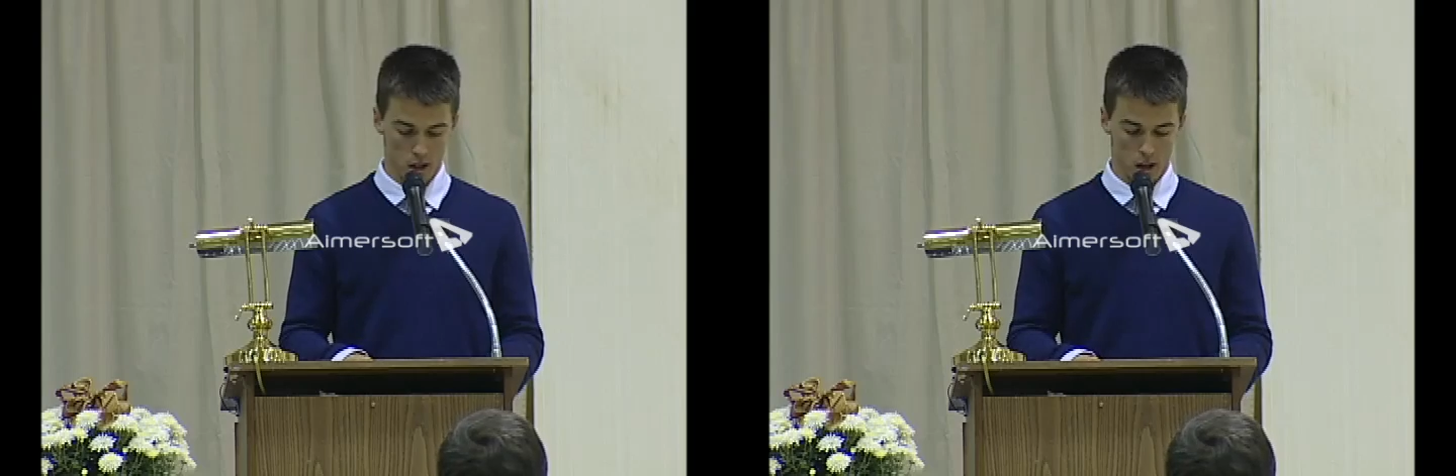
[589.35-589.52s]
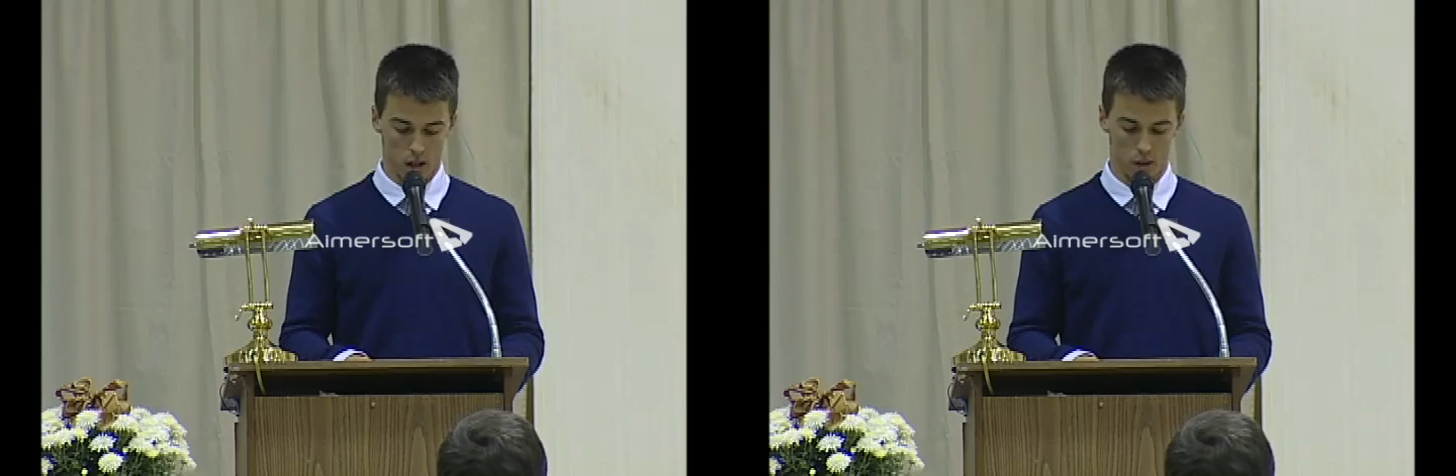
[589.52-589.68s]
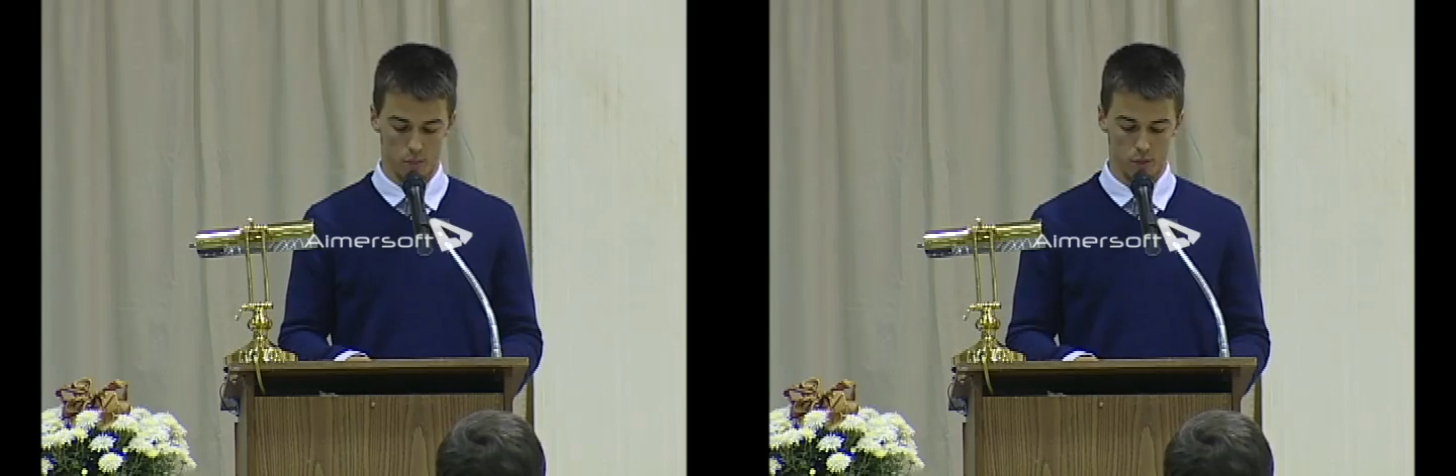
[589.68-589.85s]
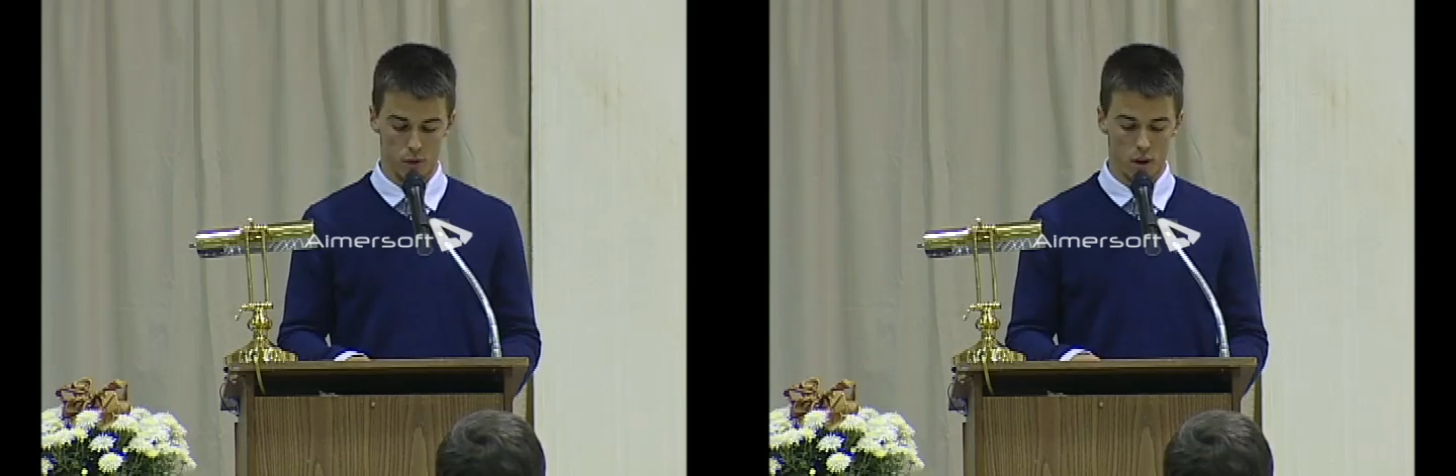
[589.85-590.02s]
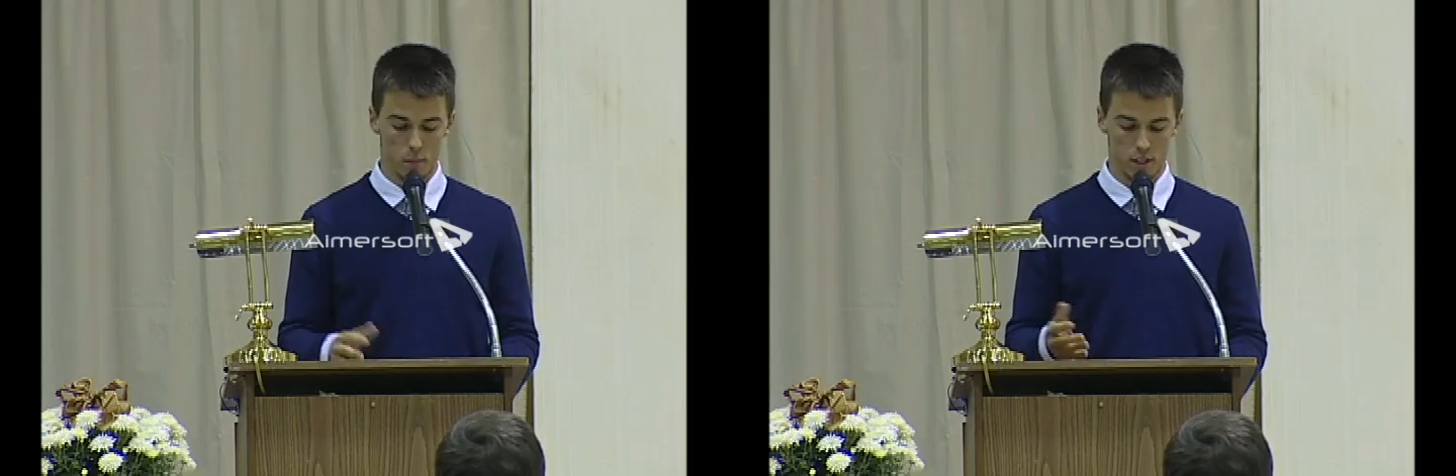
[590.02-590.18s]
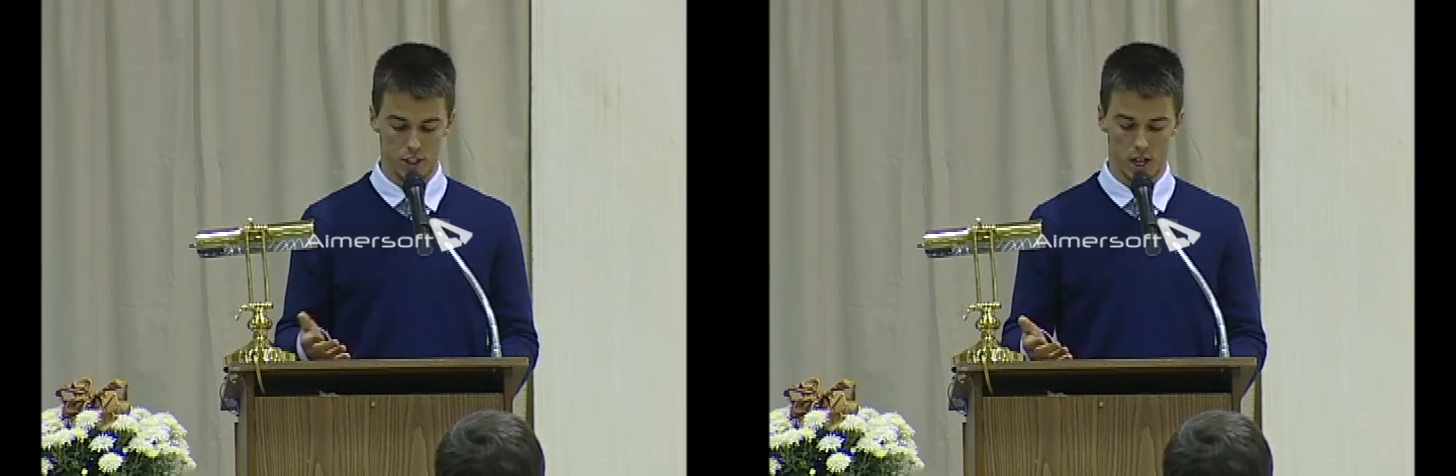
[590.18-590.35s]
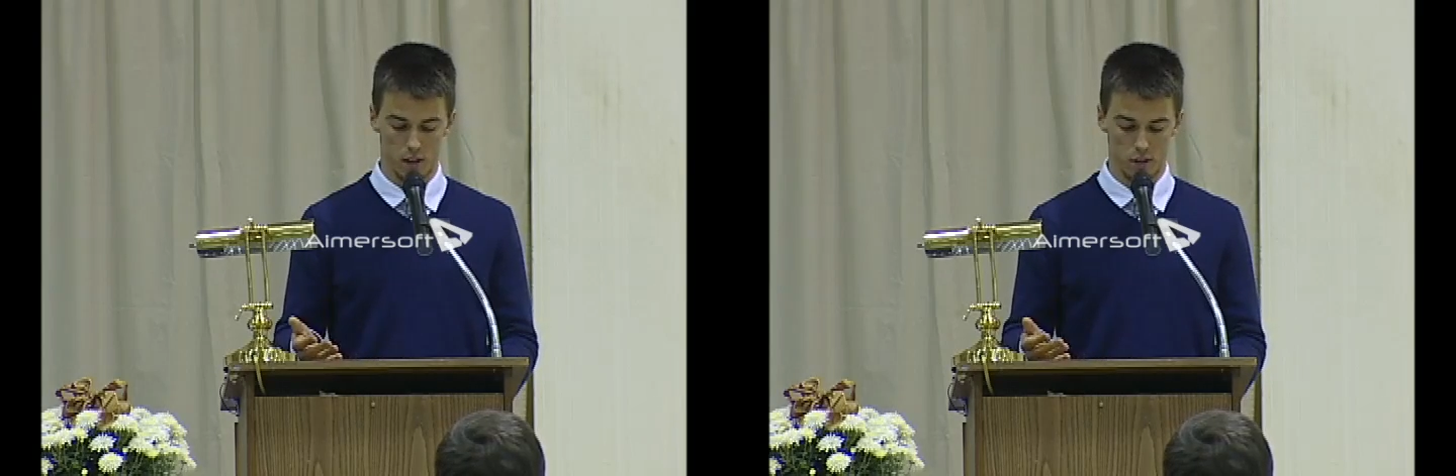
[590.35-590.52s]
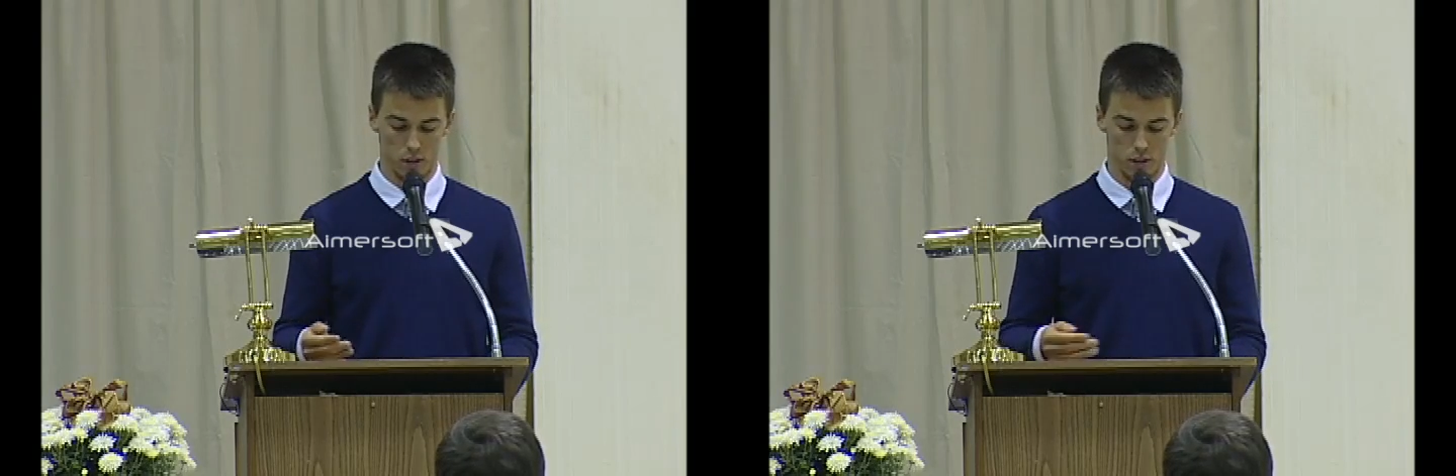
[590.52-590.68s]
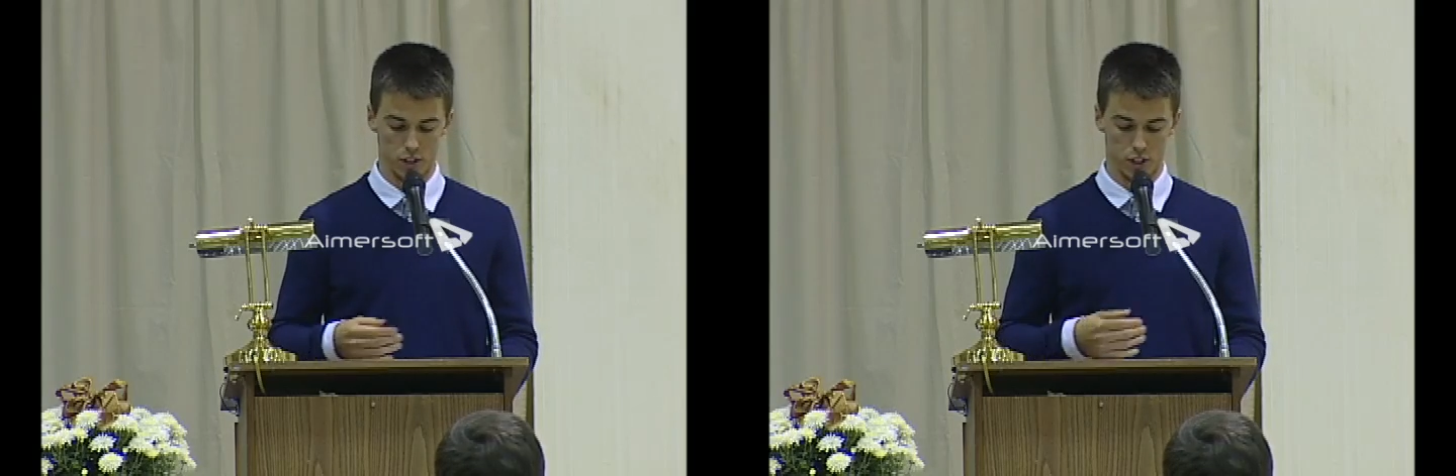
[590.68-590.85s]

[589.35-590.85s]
Throughout my childhood,